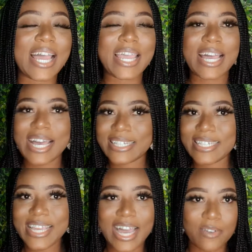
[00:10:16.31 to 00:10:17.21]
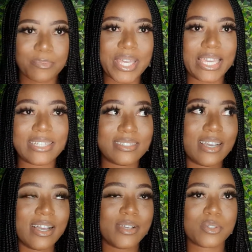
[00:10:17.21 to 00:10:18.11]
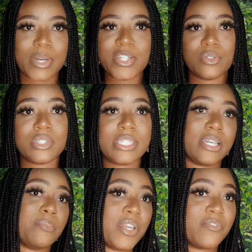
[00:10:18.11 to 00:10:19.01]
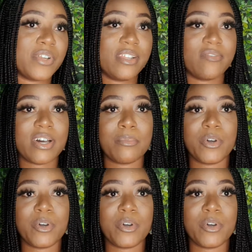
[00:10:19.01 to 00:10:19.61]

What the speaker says: I hardly have pain, so I don't take pain reliever.